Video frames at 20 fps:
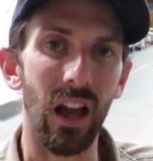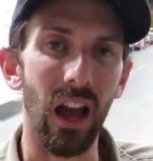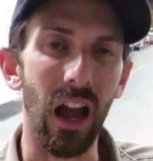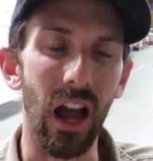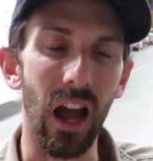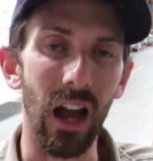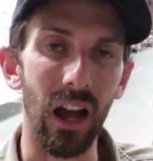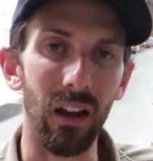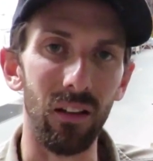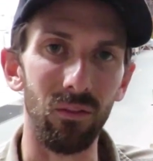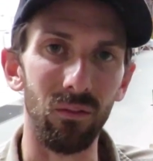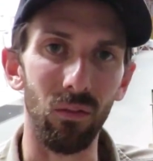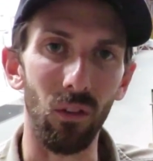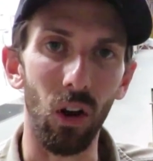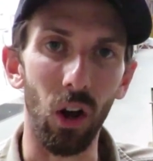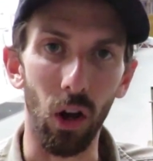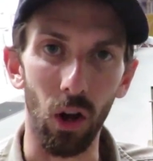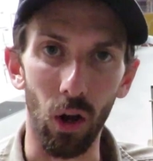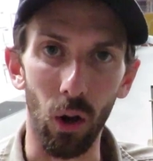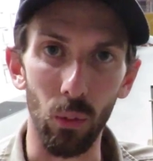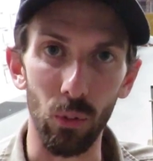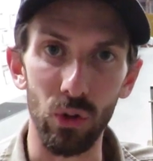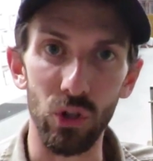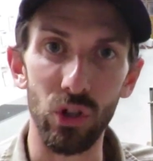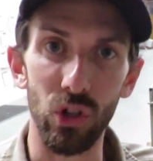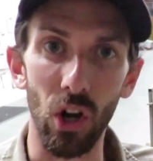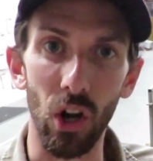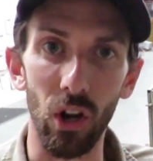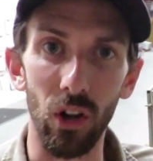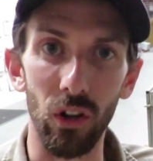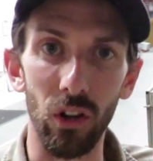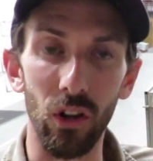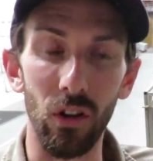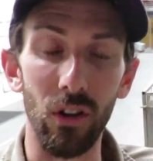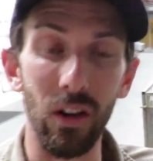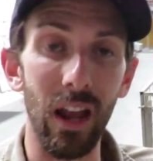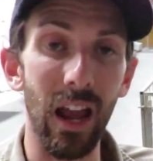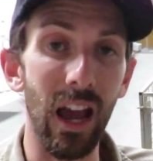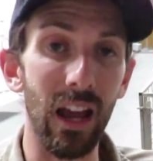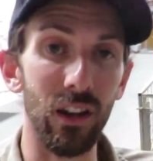I would show
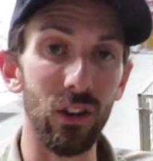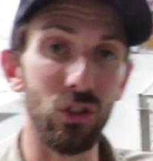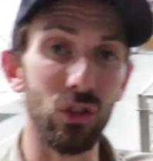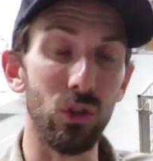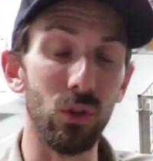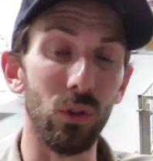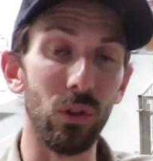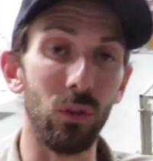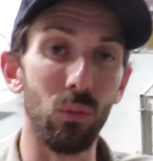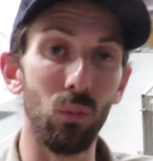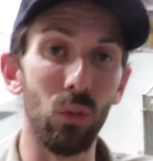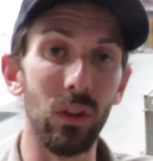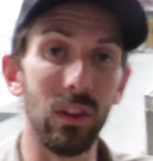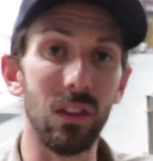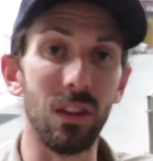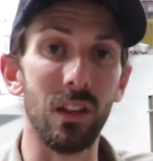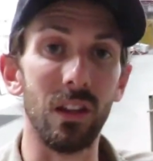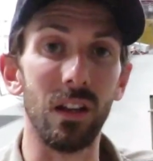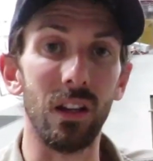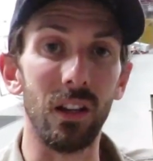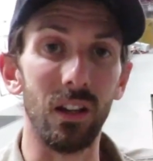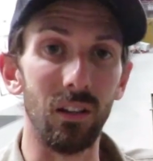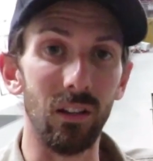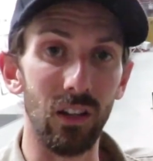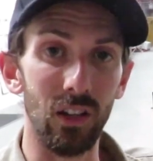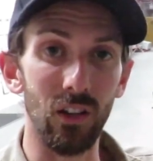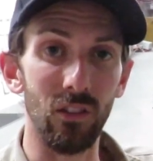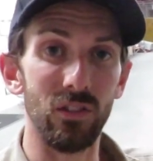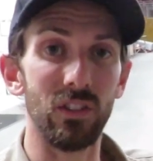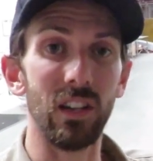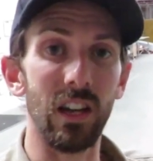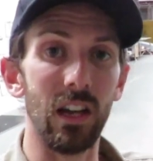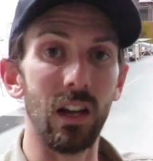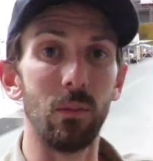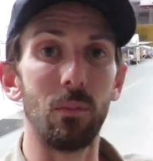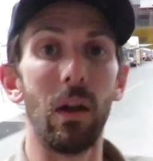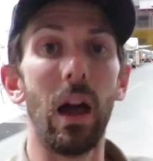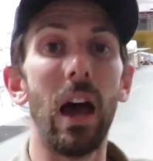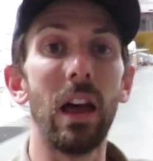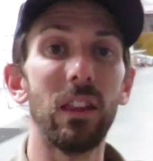you how to do it with, and you've seen
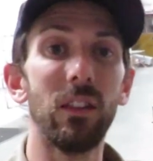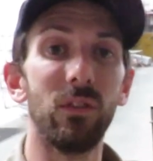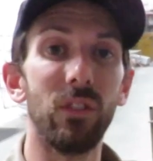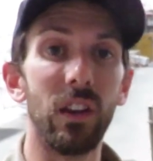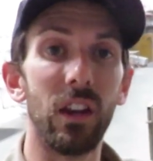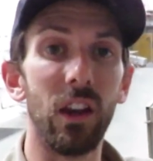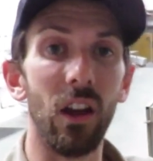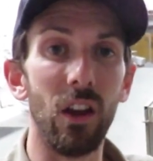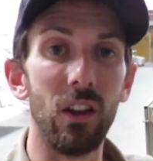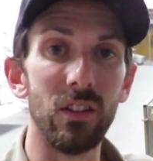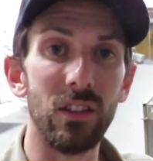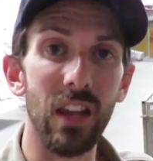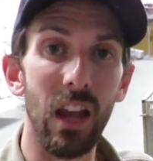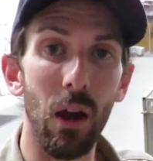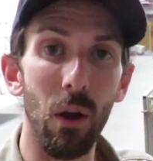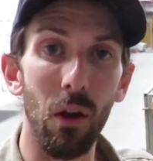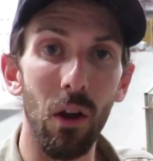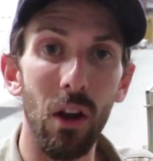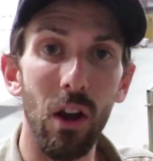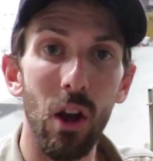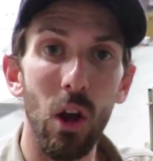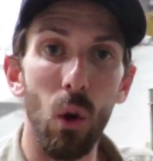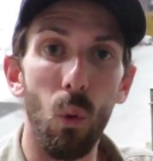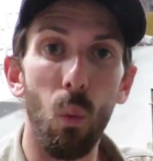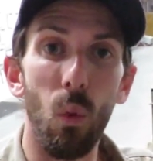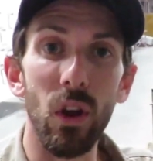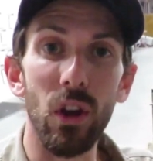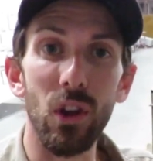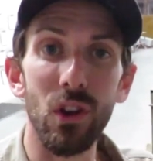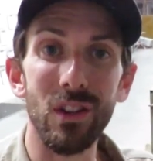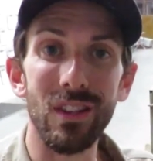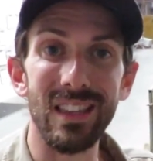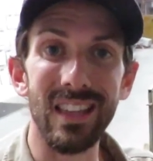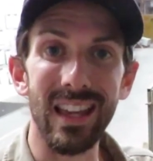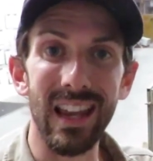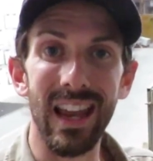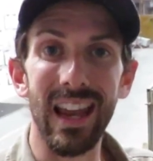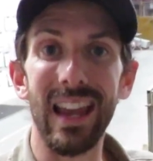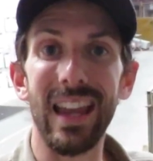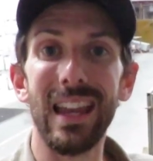in other videos, how we use
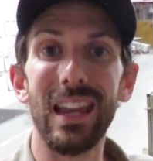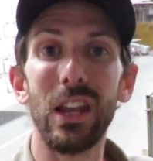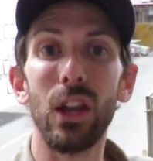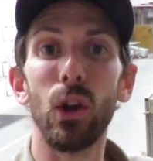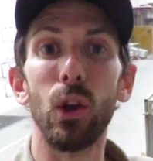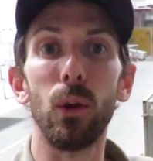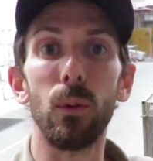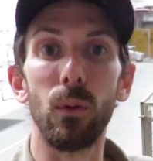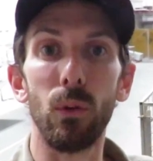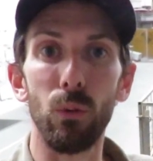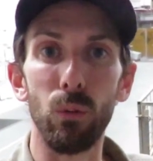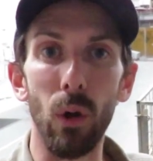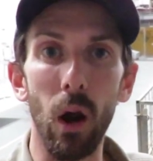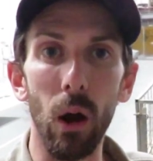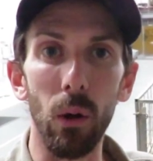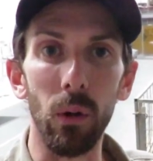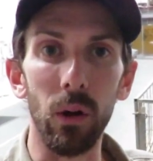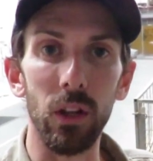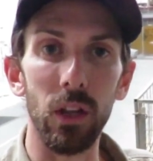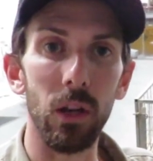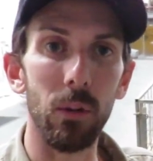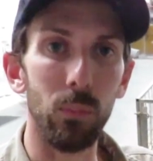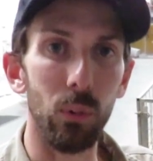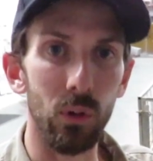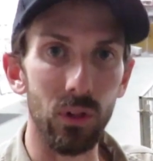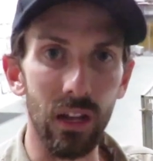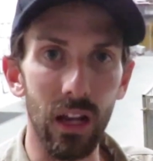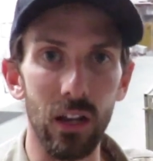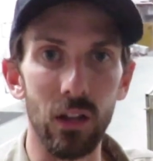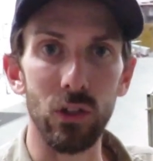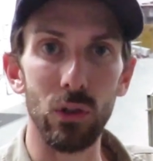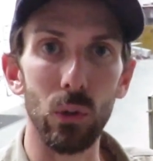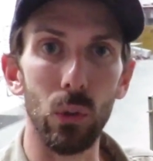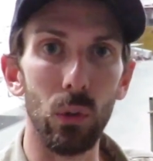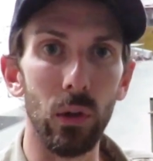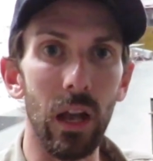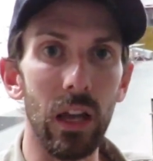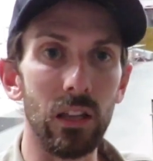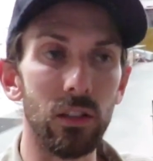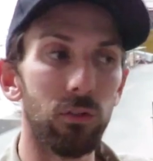the E-Coop grower. You can put down a
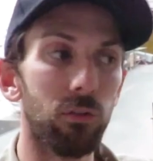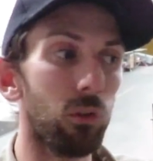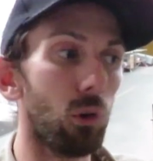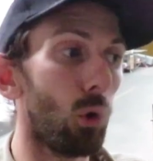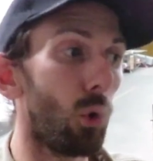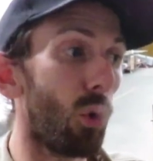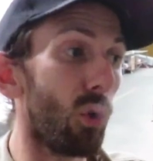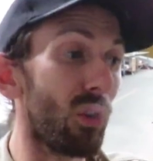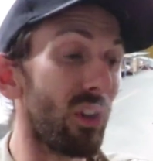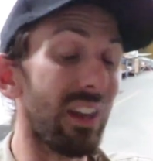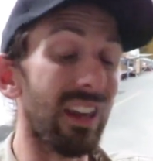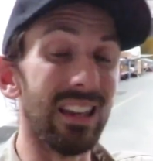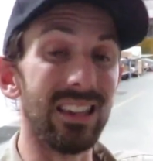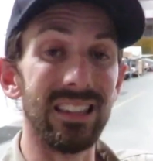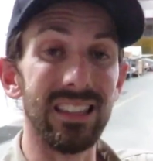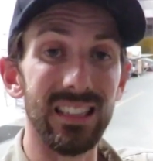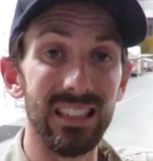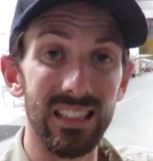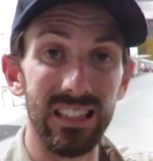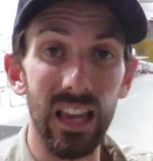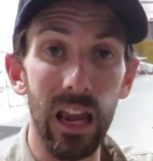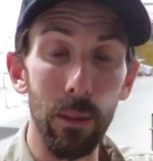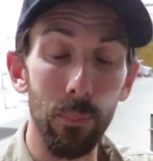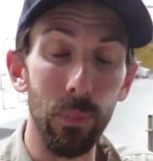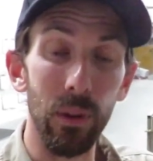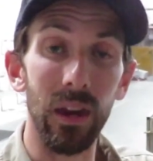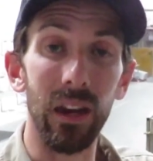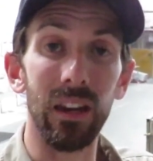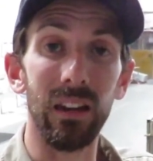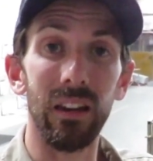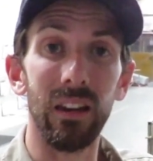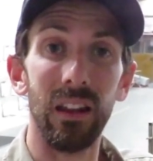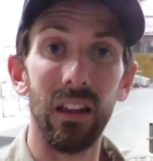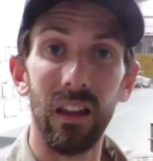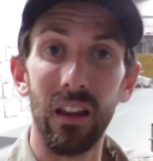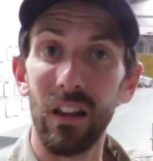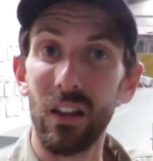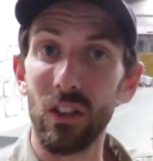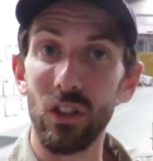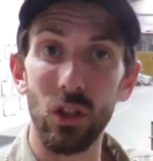sawdust floor, you can step in
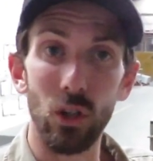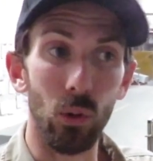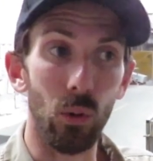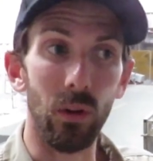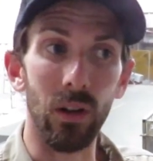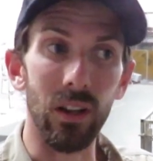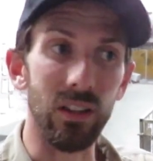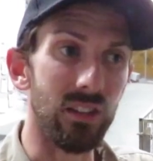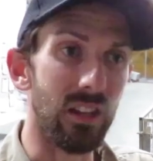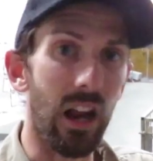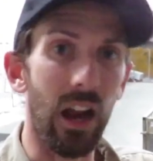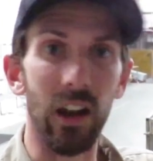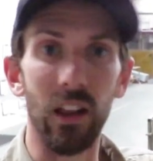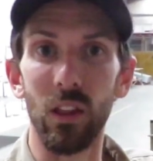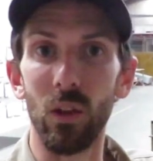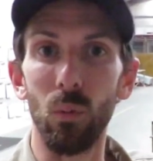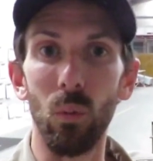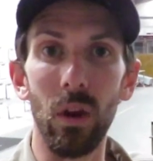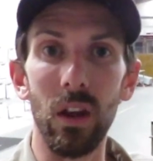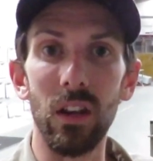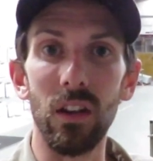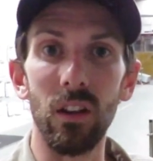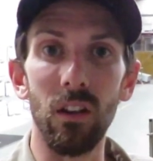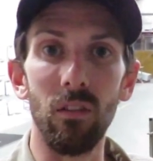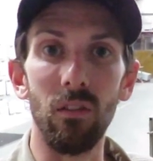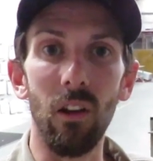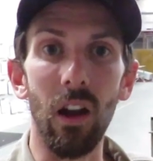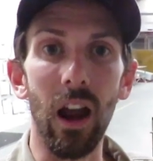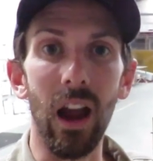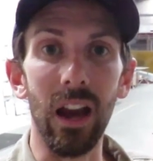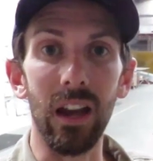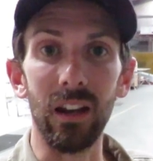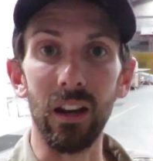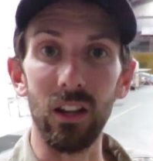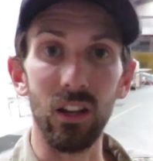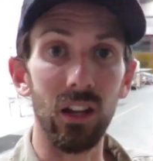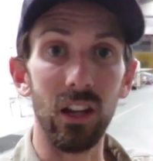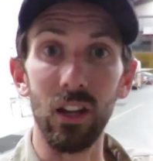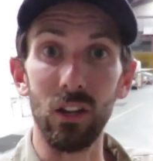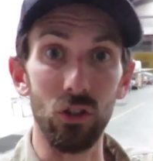to it, it's out of the wind and rain,
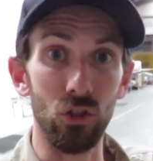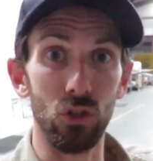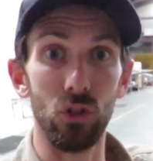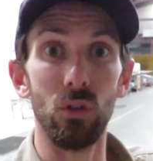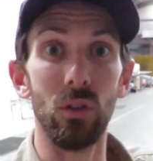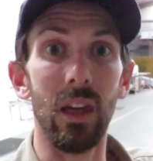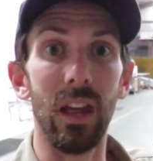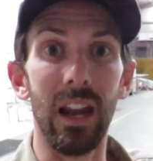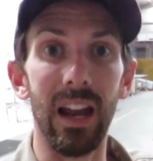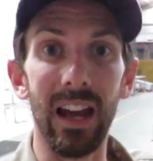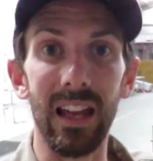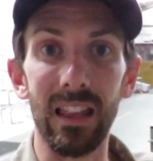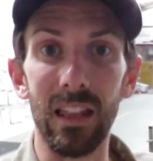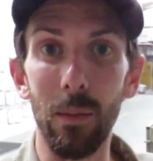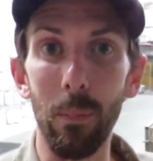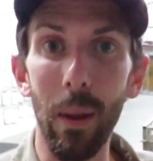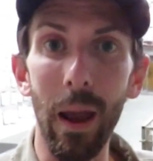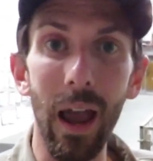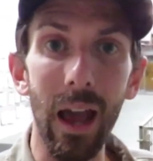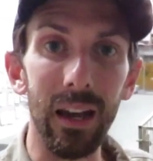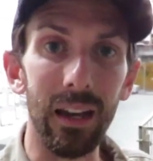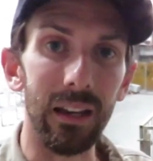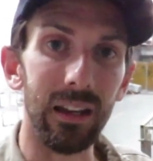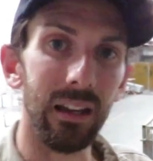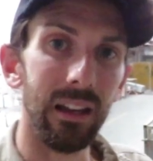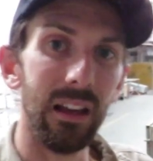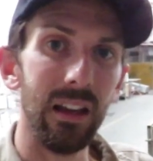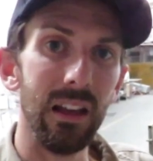and you can do that out in the paddock,